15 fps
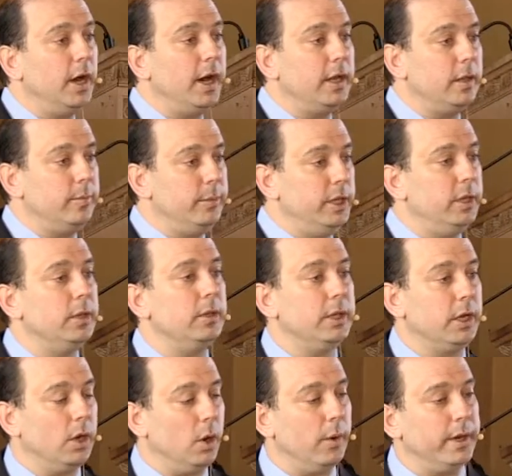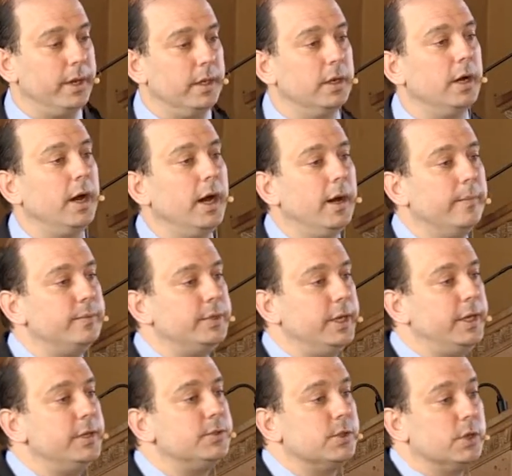not immediately going um, to
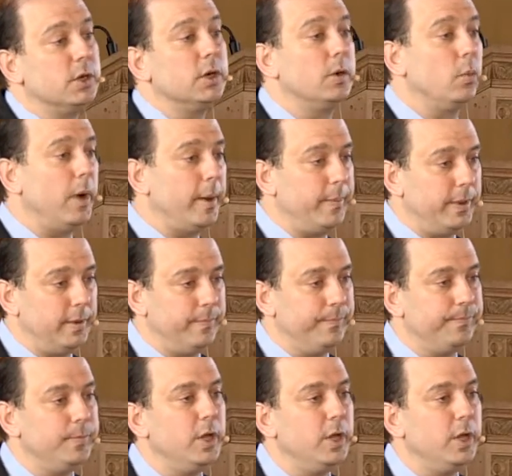his or her weapon.